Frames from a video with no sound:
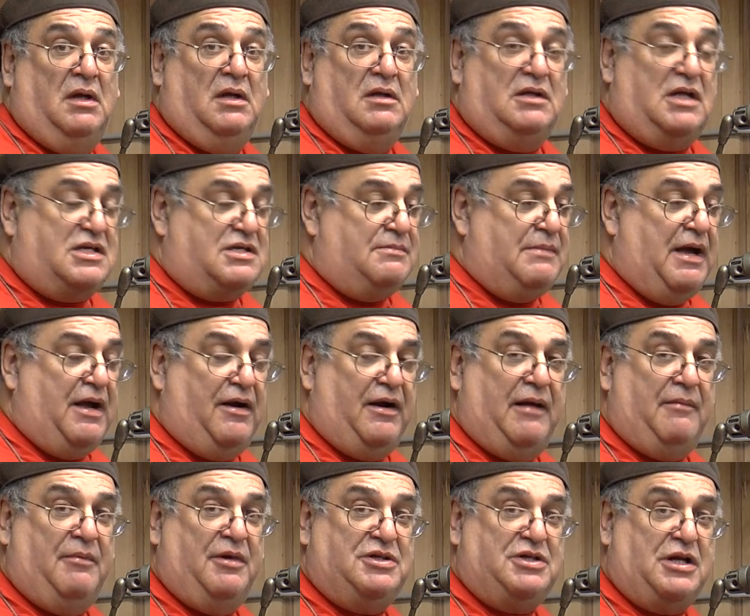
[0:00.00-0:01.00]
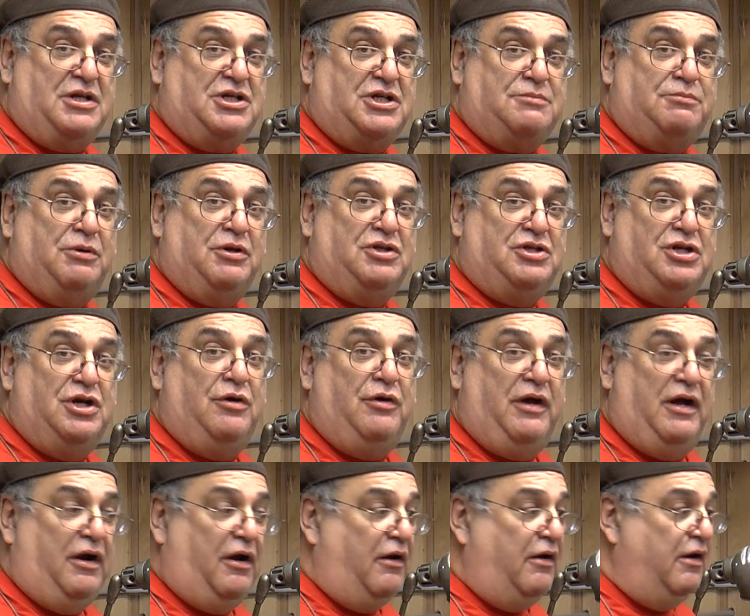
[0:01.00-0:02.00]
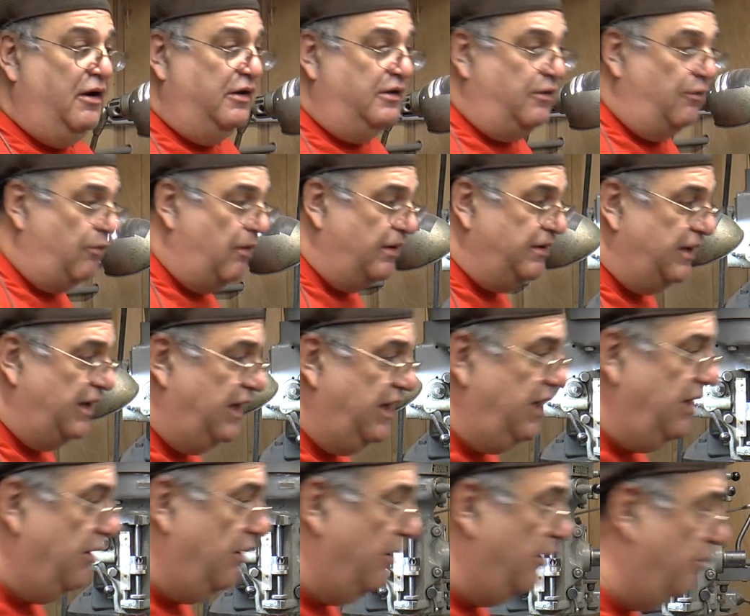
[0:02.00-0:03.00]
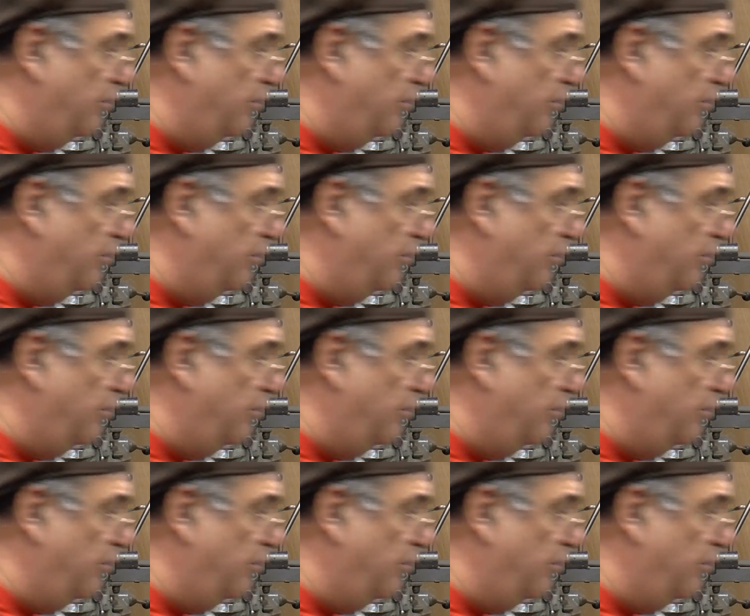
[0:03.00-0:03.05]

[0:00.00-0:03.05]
Doesn't matter that much. I'll just put two here to run the gear,